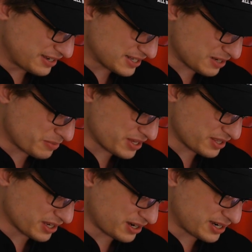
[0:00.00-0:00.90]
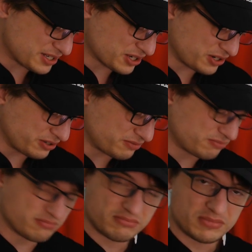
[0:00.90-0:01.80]
some of the other guys could
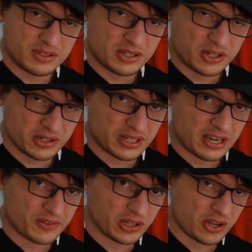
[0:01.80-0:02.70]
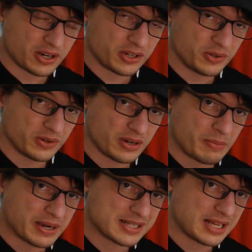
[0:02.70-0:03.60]
could cover lock who are
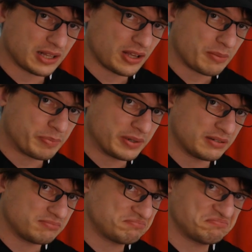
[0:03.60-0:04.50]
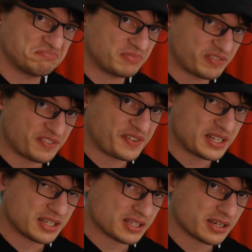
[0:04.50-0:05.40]
amongst that lot, but
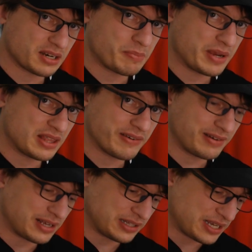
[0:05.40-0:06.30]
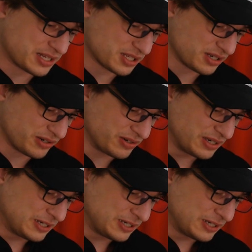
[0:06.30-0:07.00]
Fifita has kind of been there and done that, so